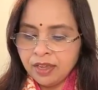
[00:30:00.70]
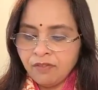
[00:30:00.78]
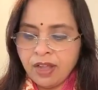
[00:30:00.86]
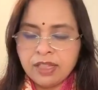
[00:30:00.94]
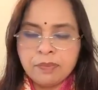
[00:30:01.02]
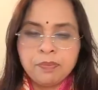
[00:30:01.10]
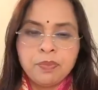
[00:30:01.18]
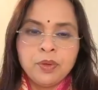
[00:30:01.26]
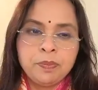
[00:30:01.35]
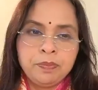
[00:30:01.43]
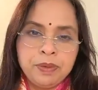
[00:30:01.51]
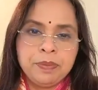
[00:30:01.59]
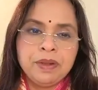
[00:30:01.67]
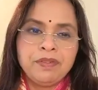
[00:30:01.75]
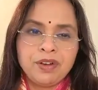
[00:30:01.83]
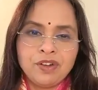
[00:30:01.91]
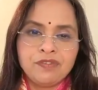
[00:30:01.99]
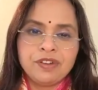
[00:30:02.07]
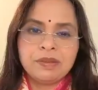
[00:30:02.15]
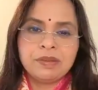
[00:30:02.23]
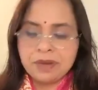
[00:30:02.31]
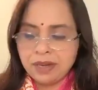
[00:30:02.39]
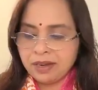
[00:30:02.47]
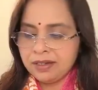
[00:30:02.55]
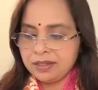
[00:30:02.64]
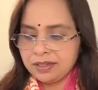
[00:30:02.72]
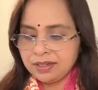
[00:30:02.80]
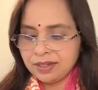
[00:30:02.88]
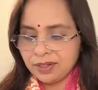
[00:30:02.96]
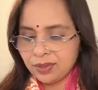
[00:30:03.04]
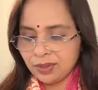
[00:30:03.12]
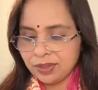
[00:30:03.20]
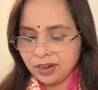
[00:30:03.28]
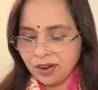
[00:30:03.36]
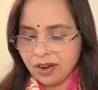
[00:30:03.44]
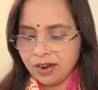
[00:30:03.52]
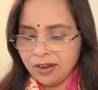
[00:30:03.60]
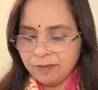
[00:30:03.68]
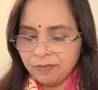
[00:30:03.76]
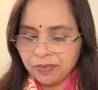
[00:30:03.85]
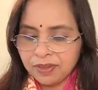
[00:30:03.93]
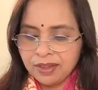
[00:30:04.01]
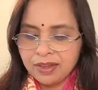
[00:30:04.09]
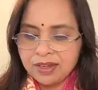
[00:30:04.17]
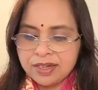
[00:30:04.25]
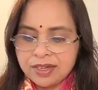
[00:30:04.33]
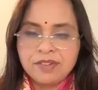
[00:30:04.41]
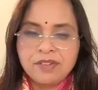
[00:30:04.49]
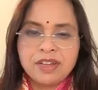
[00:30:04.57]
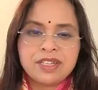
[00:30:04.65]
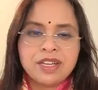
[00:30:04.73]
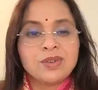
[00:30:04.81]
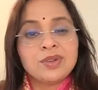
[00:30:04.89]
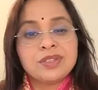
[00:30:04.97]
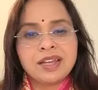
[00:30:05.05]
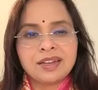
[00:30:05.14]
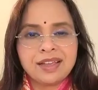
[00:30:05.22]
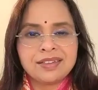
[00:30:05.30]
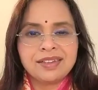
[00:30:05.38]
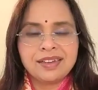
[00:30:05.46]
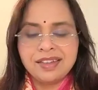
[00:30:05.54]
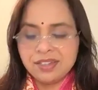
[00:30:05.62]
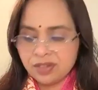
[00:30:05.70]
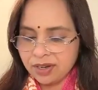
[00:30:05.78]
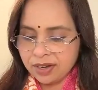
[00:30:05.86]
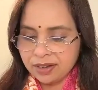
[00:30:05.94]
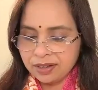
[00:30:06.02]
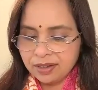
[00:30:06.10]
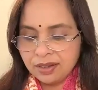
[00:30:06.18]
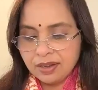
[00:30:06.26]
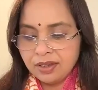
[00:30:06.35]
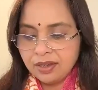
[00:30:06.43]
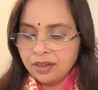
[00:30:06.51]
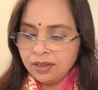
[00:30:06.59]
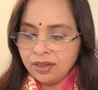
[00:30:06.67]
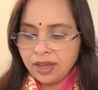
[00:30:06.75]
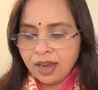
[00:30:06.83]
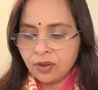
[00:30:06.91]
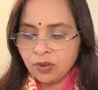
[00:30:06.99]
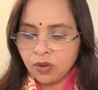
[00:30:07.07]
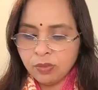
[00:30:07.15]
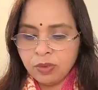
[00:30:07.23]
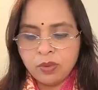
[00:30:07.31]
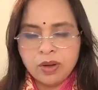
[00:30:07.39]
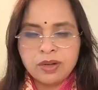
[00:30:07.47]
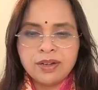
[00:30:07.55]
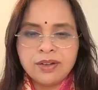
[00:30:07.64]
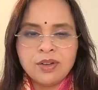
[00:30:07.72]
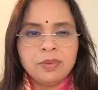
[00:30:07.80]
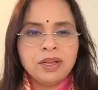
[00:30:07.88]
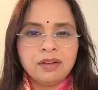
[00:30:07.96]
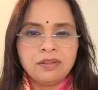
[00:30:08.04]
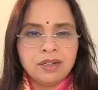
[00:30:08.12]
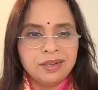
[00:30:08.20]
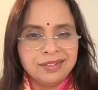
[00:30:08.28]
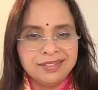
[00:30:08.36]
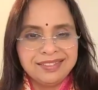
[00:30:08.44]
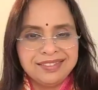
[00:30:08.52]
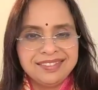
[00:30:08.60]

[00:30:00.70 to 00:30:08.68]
While the people were offering prayers to the Lord, Haridas Thakur sarcastically said, at home you wanted to be covered.